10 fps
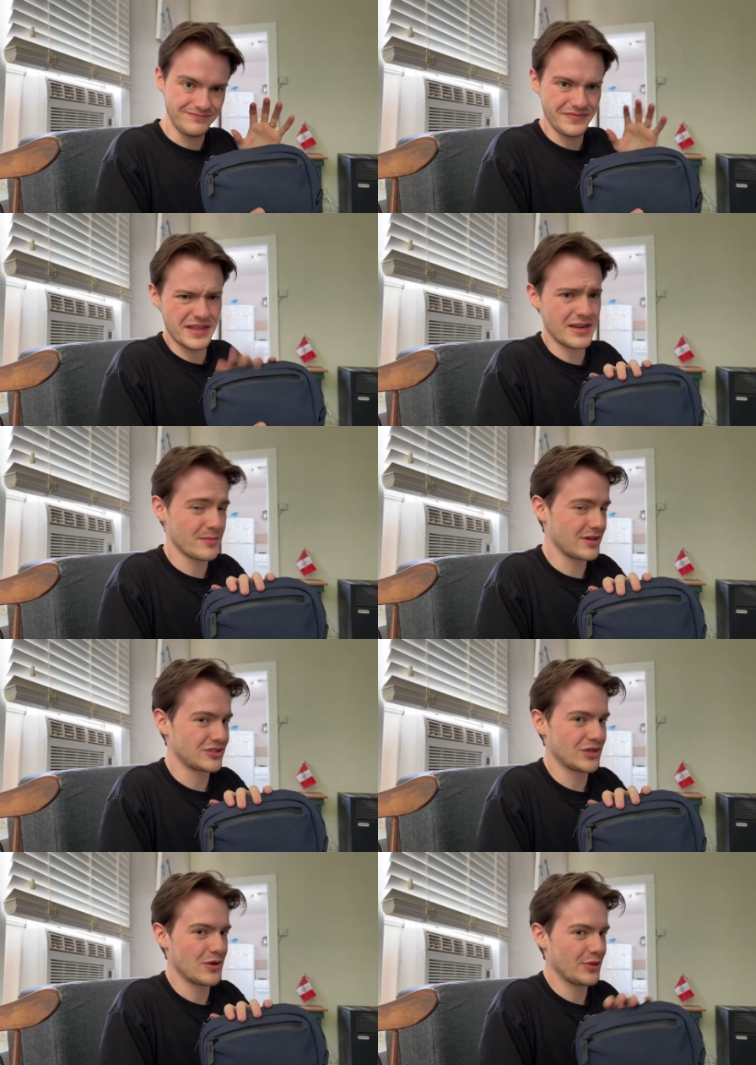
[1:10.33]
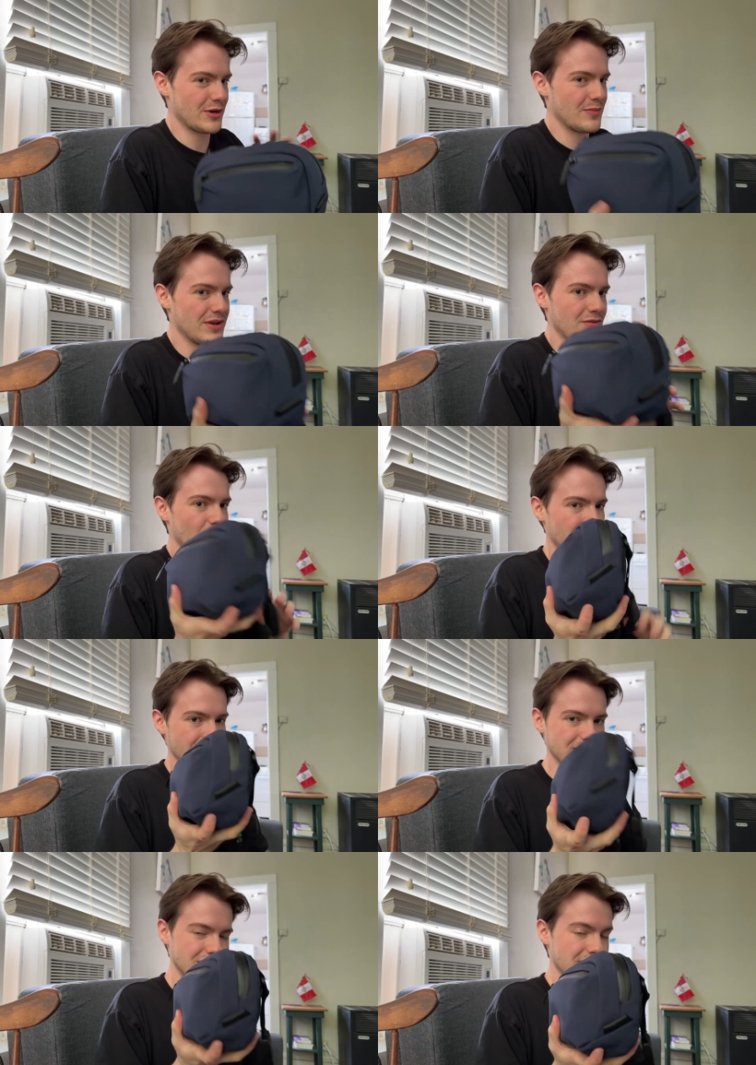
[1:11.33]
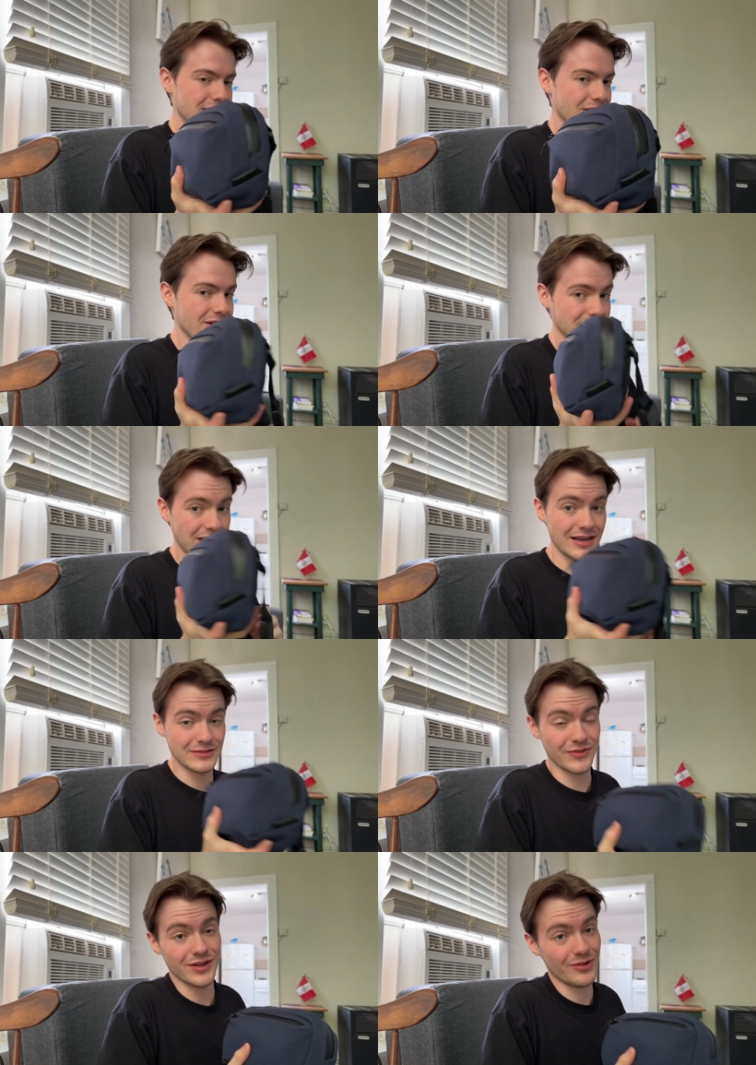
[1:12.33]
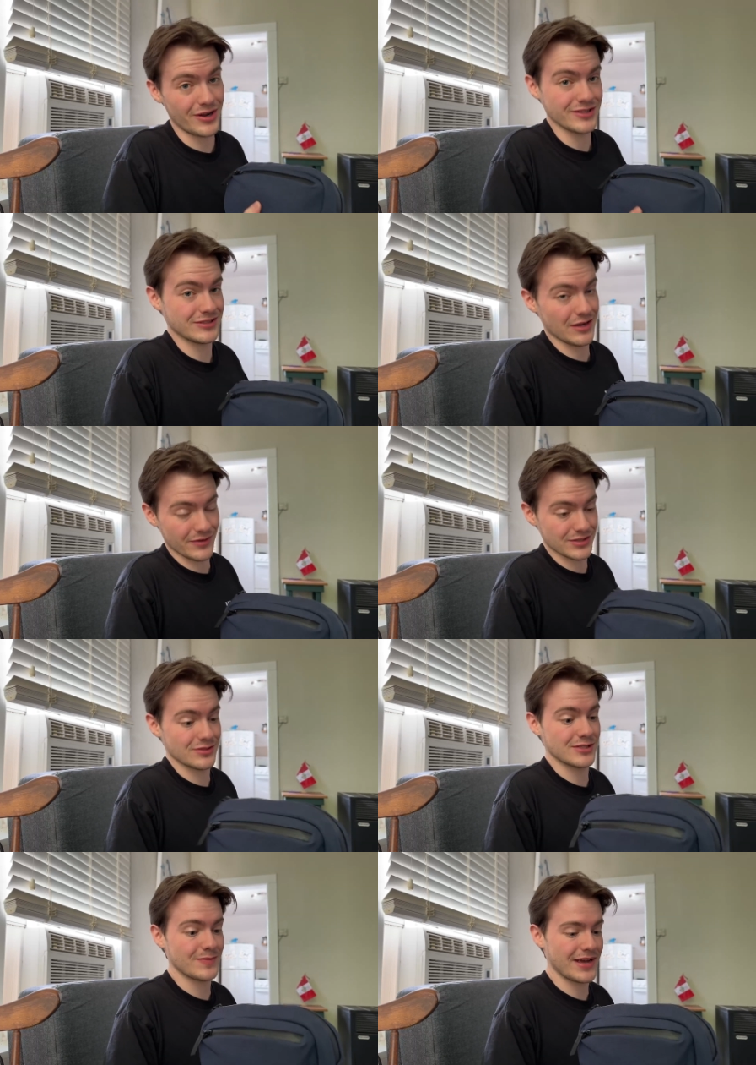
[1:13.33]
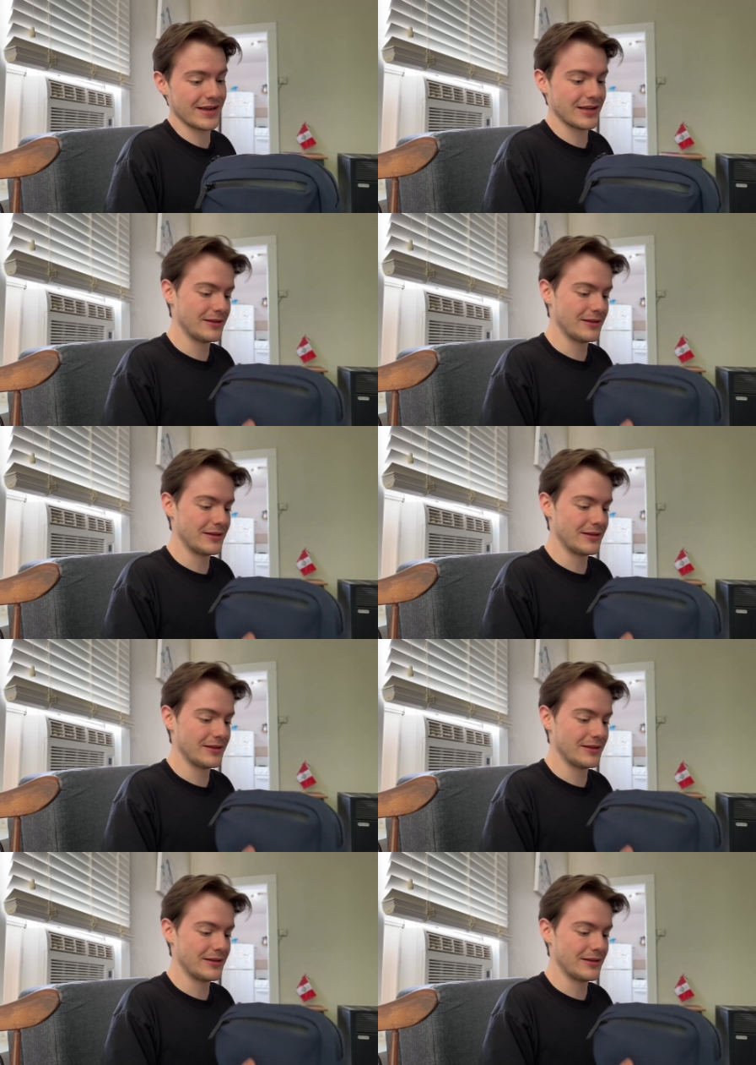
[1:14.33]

And I'm going to show you a little bit what this thing can carry, because I fit a lot of stuff into this bag.